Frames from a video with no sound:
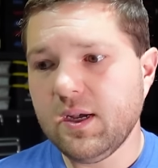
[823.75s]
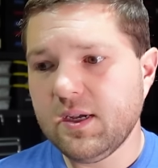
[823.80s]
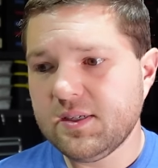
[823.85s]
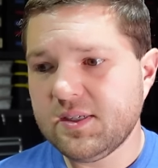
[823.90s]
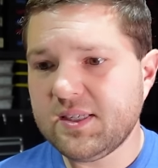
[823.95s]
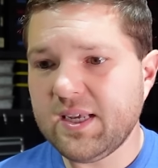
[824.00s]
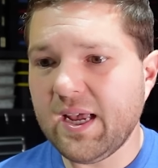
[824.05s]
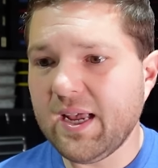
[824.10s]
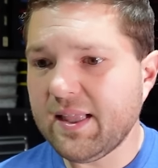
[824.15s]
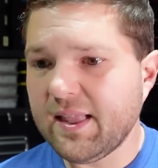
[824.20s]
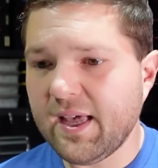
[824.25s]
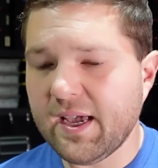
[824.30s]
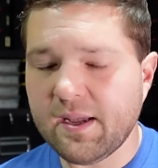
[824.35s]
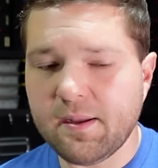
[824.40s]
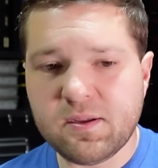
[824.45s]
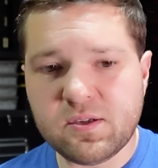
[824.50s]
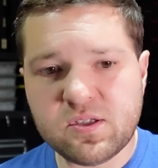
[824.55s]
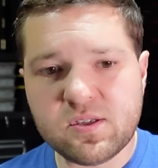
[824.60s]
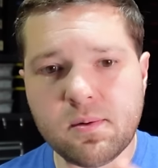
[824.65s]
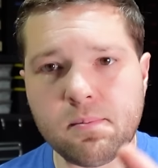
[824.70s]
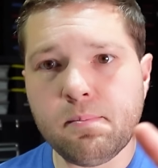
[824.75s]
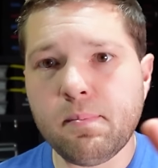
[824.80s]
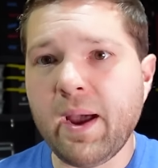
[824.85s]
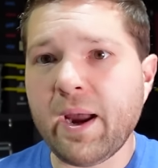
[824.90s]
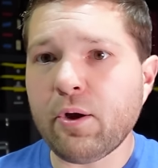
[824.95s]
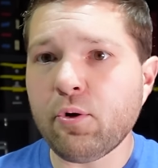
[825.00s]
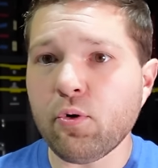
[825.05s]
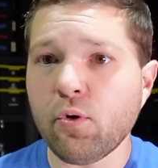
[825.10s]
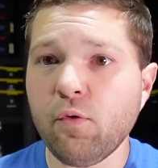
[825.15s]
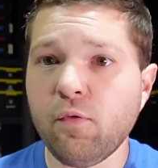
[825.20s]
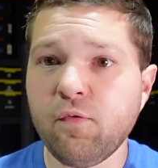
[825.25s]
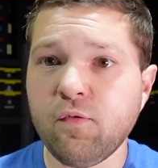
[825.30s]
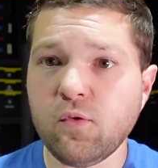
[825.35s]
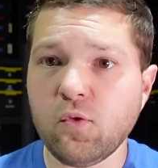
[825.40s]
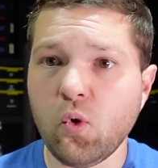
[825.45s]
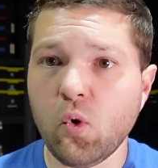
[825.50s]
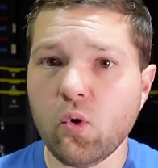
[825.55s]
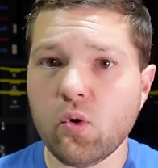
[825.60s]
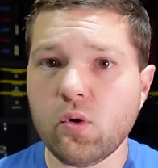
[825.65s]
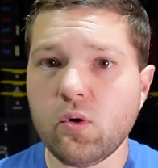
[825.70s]
Say like some micro
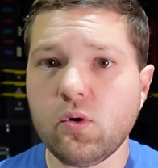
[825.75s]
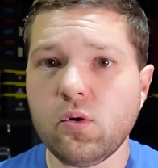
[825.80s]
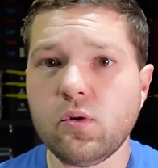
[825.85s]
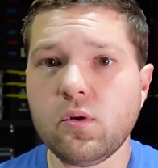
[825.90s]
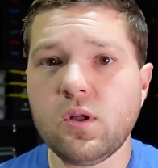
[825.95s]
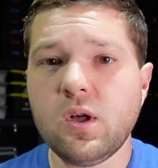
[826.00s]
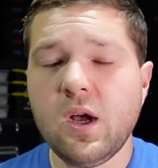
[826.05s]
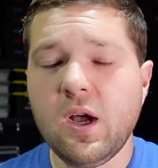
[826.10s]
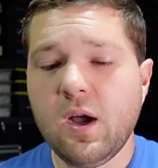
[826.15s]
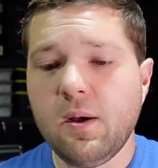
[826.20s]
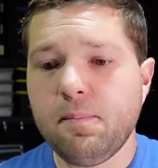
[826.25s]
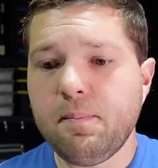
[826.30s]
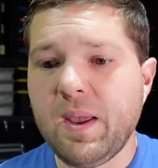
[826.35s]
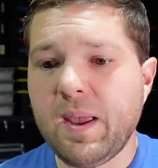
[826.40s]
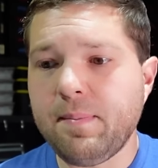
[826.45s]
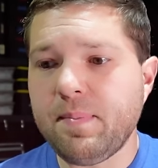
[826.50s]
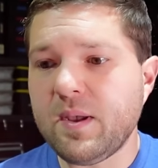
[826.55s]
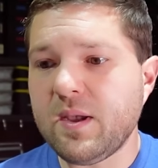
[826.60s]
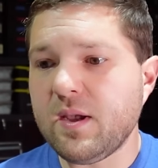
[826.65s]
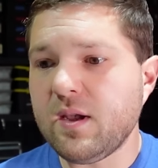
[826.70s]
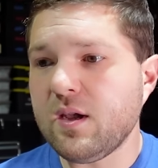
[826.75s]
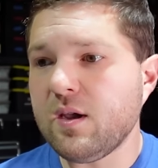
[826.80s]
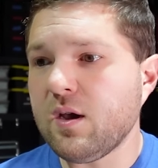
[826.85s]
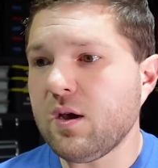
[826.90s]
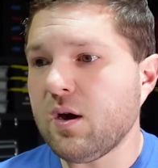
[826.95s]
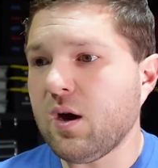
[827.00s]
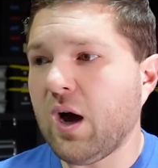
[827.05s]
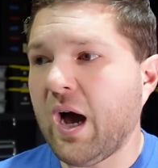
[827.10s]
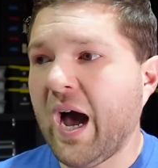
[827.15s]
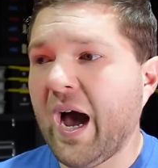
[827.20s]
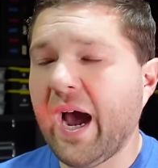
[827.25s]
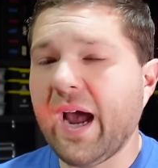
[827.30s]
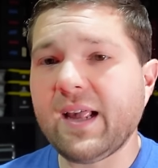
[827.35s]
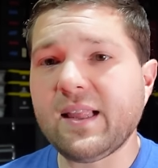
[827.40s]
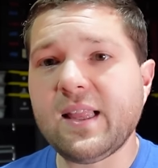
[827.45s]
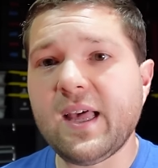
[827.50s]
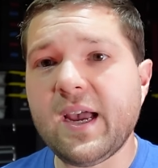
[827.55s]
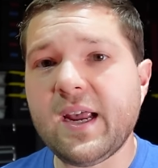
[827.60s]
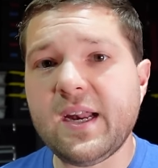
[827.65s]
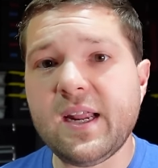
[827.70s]
floral, maybe
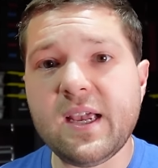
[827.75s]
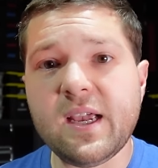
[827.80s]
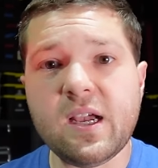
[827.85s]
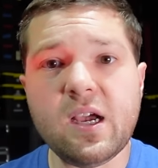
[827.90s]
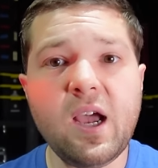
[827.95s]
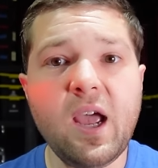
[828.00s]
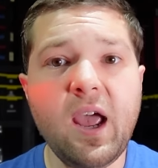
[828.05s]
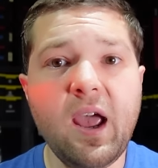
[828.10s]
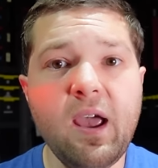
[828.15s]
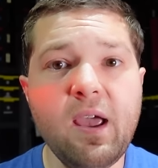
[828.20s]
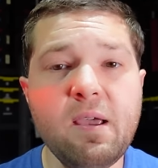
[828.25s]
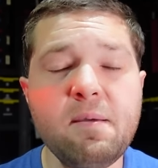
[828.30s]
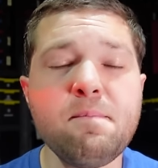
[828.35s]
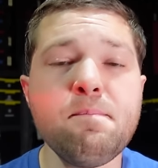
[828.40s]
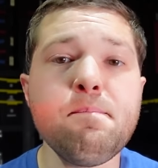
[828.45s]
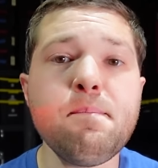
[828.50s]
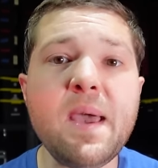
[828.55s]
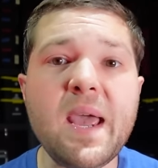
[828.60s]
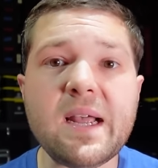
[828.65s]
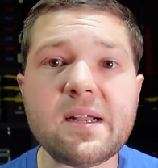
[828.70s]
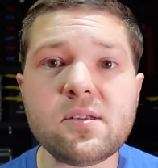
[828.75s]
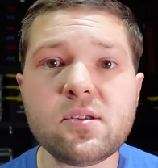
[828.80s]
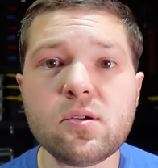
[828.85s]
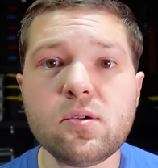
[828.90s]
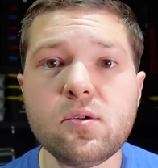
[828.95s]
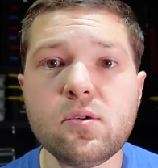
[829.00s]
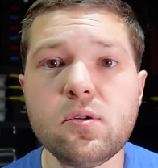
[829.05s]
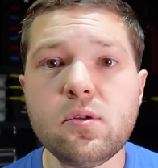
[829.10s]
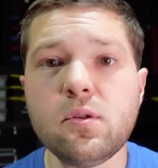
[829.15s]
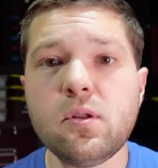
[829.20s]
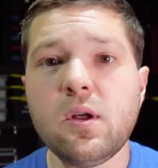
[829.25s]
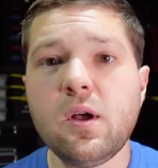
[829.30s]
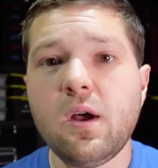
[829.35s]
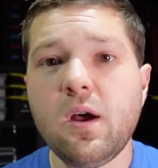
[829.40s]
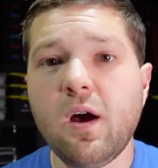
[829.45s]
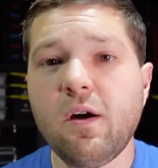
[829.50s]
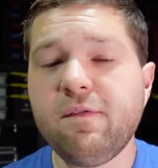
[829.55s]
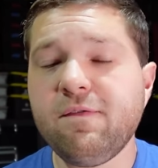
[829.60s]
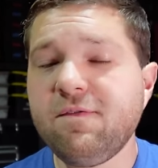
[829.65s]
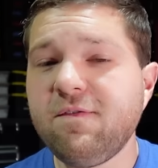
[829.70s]
highlighting a mantle,
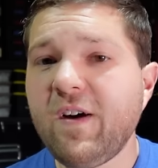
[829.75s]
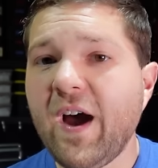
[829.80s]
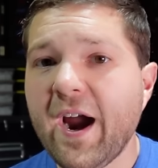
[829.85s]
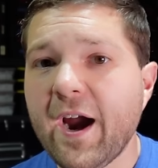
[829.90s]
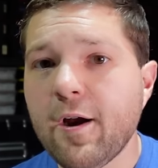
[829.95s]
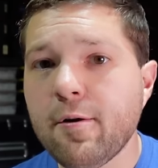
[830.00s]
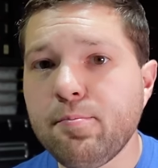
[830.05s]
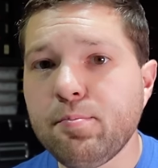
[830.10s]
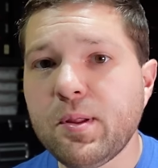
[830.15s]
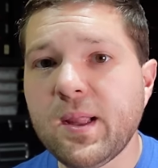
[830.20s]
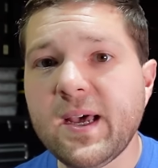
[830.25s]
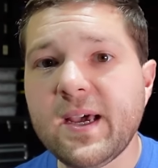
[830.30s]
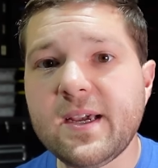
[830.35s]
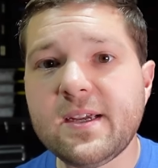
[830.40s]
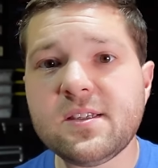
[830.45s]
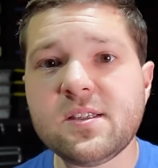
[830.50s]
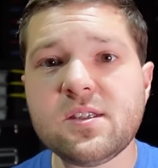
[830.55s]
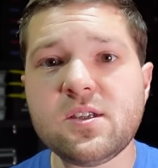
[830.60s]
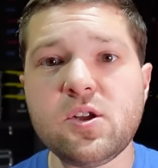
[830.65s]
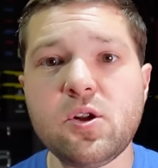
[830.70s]
a fireplace.